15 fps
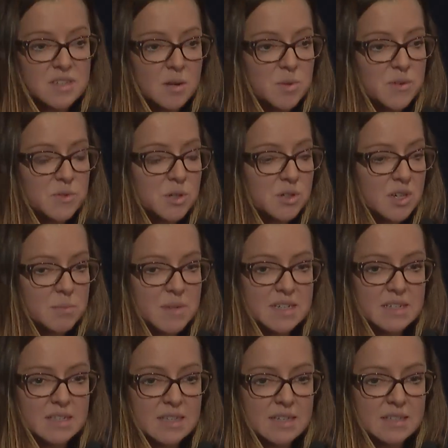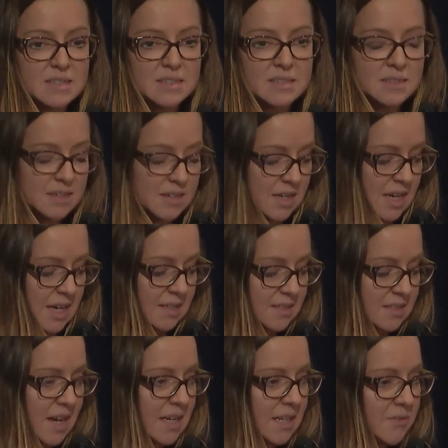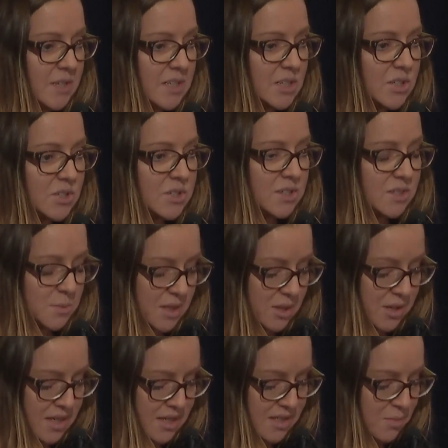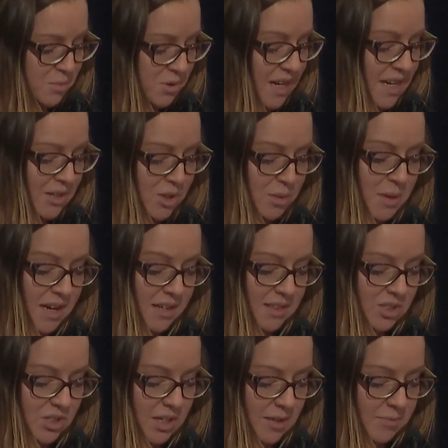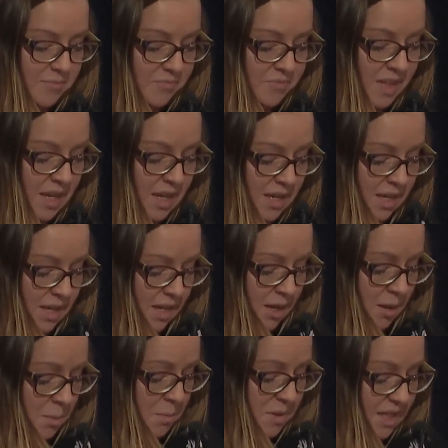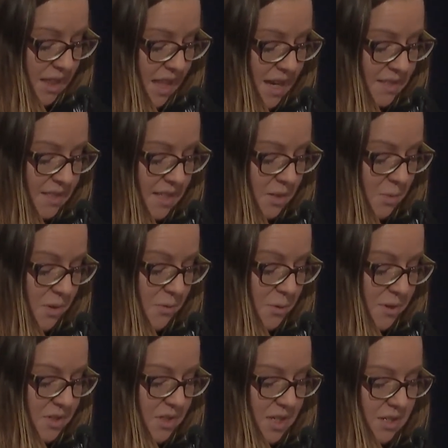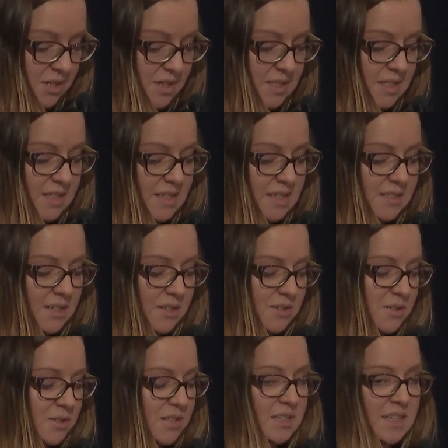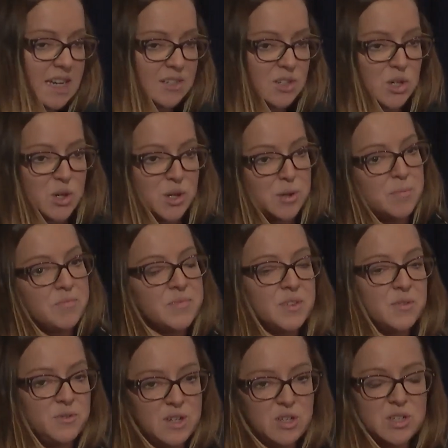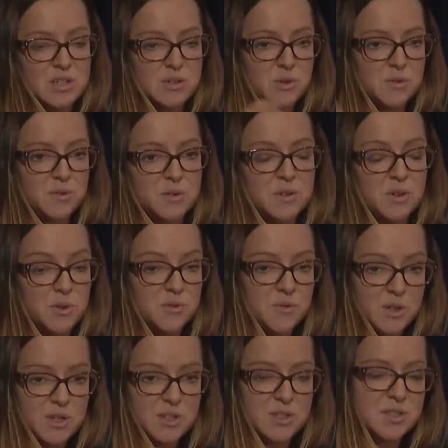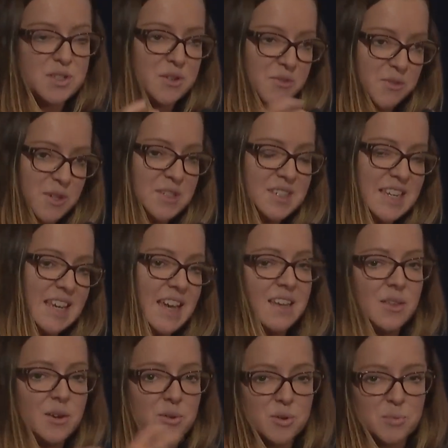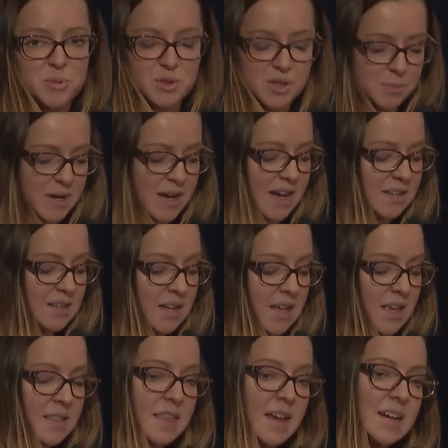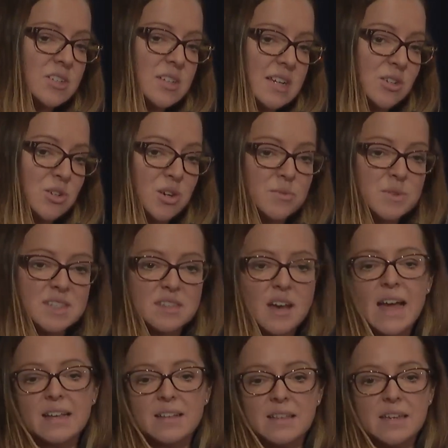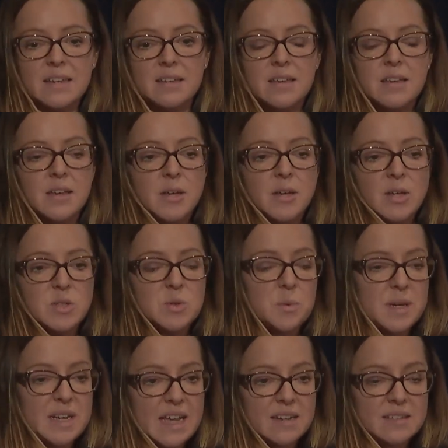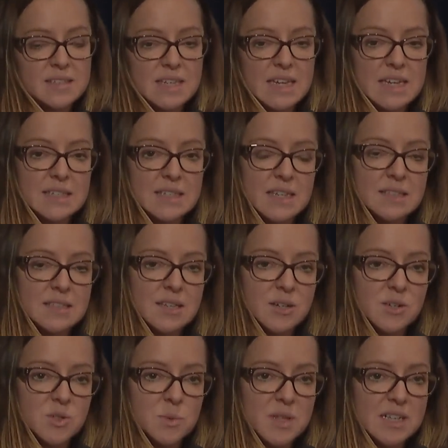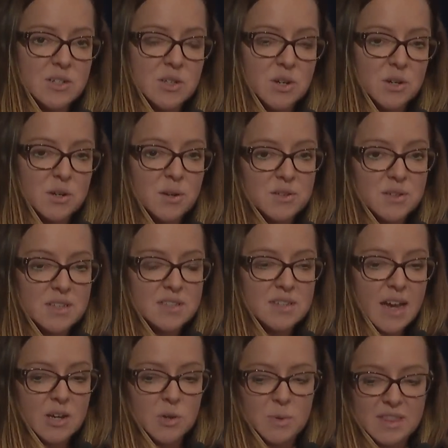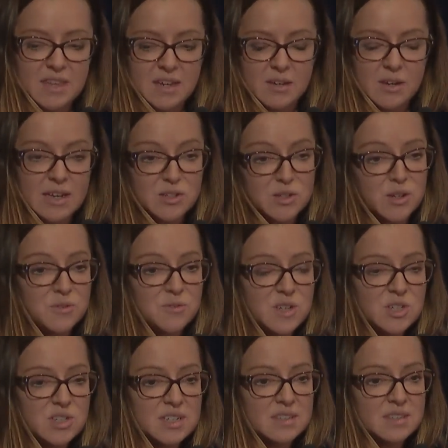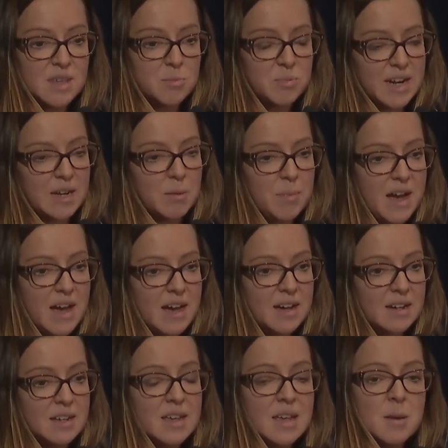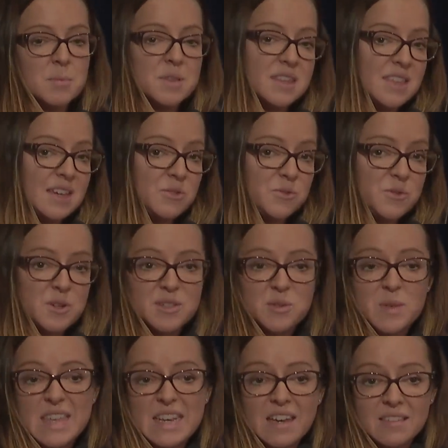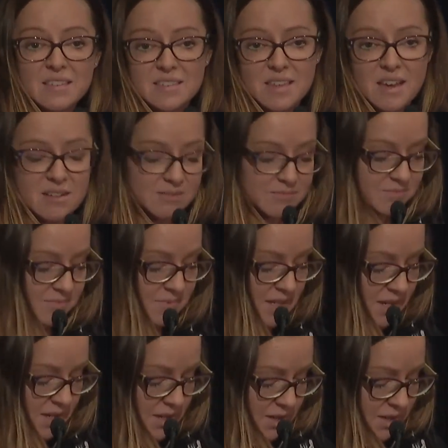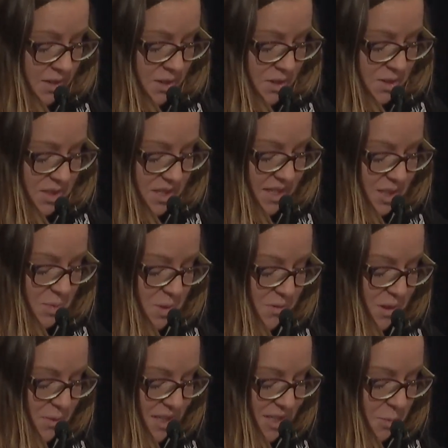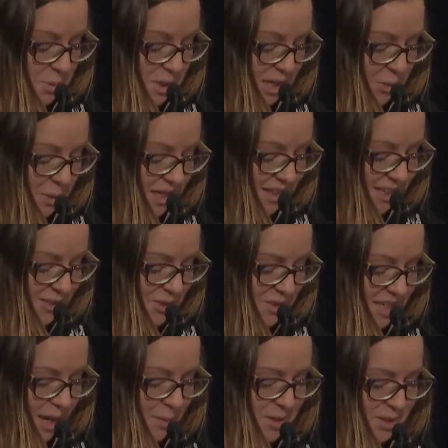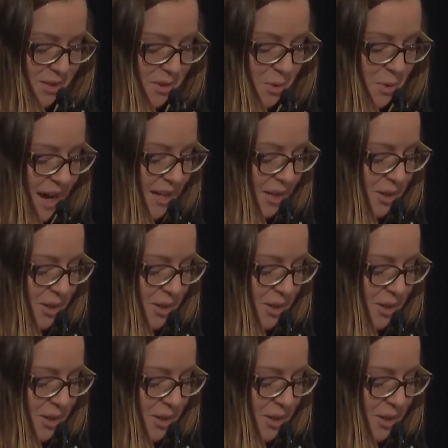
time we've documented this inside living tissue, so we're learning some great new biology. But the last thing we've also learned is these cells not only undergo fission or fusion, so fuse together or pull apart, they actually undergo recycling. So what we're now seeing is these cells will undergo a cycle where they undergo fission, they break apart, but they then fuse with another cell. So this movie runs pretty quickly because it was captured over quite